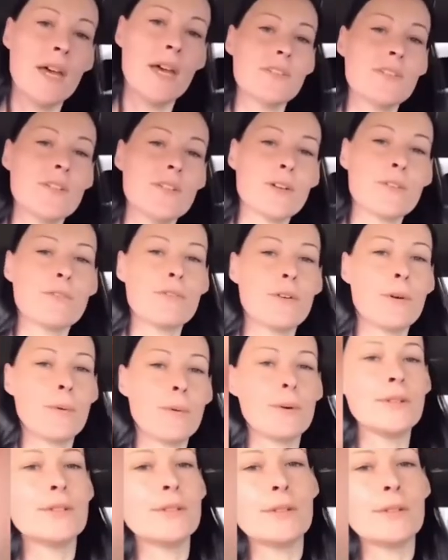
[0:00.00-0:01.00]
to look forward to.
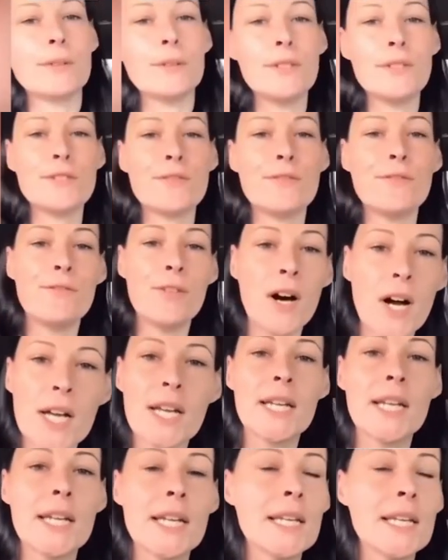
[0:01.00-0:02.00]
These Fuck. fucking
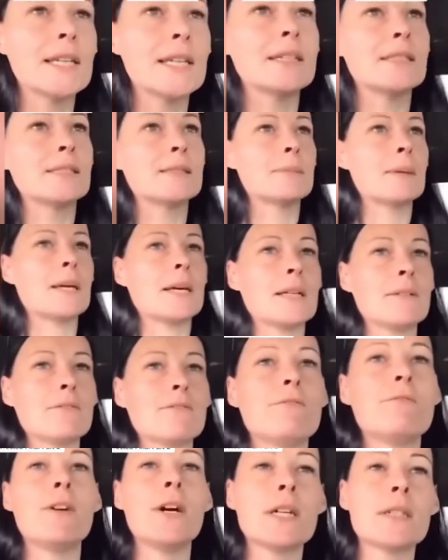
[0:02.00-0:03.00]
idiots, man.
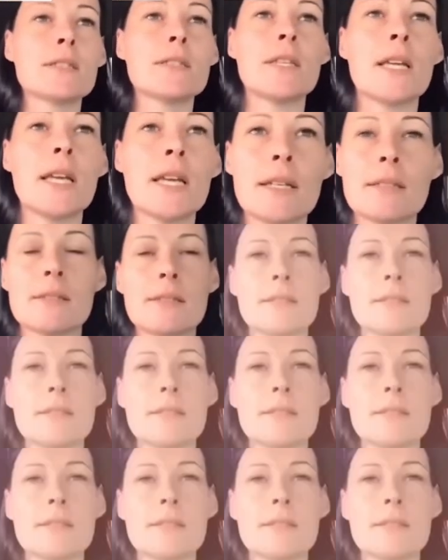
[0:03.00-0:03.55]
Fuck sakes.